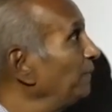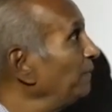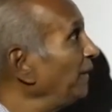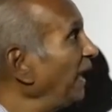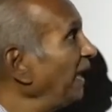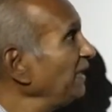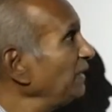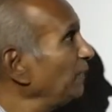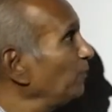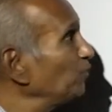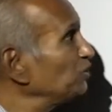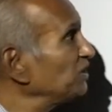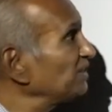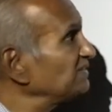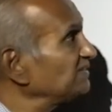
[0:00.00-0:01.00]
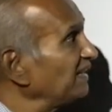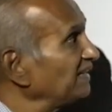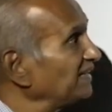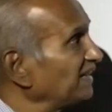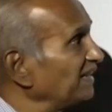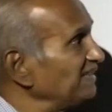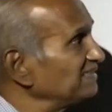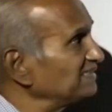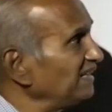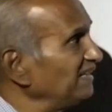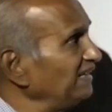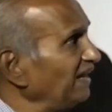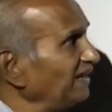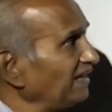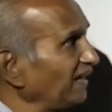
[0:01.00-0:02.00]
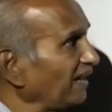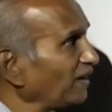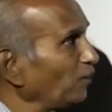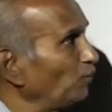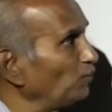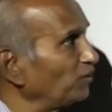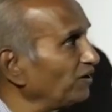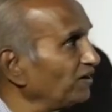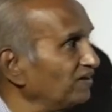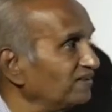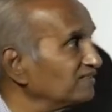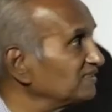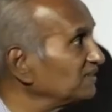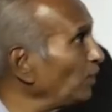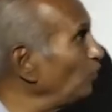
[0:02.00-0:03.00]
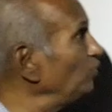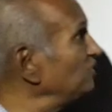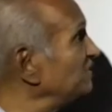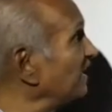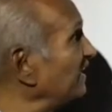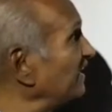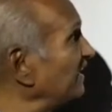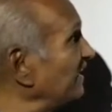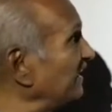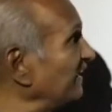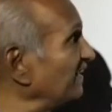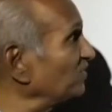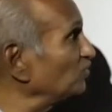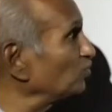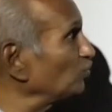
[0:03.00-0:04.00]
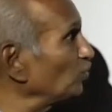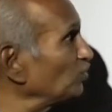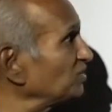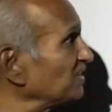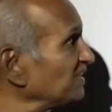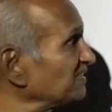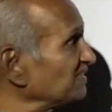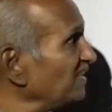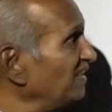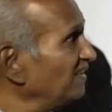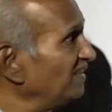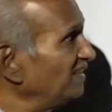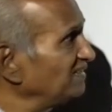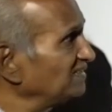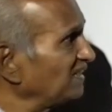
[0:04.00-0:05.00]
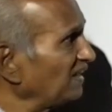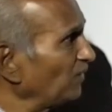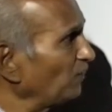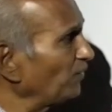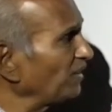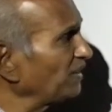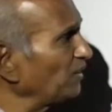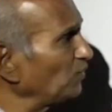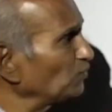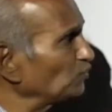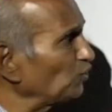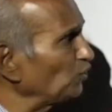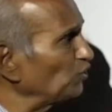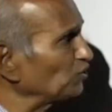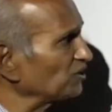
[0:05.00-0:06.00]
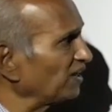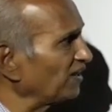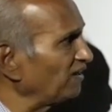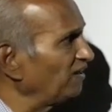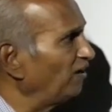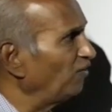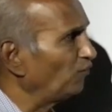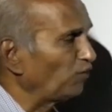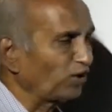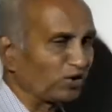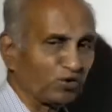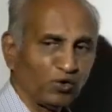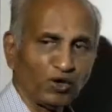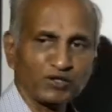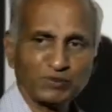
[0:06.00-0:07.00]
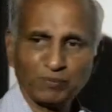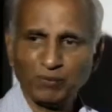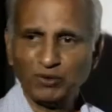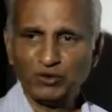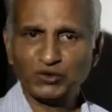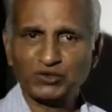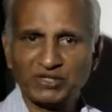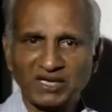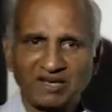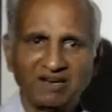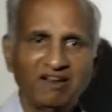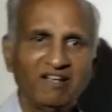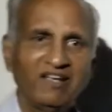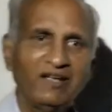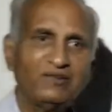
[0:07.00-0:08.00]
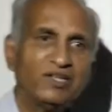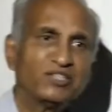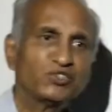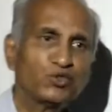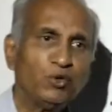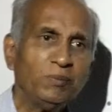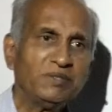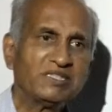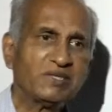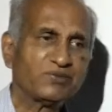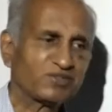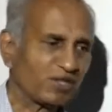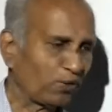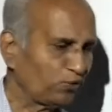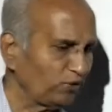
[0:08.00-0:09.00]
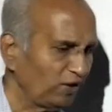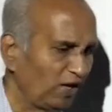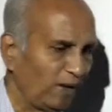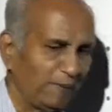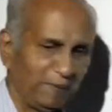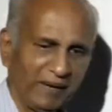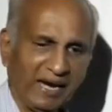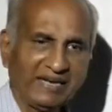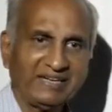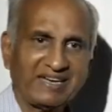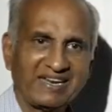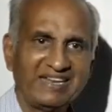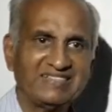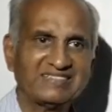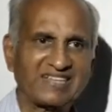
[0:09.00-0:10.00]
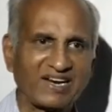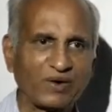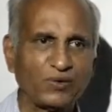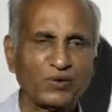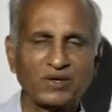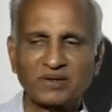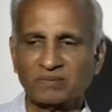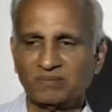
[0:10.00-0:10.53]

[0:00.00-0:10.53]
Plant bushes and trees in and around sound generating sources is an effective solution for noise pollution. If there's too much of sound, plant trees around.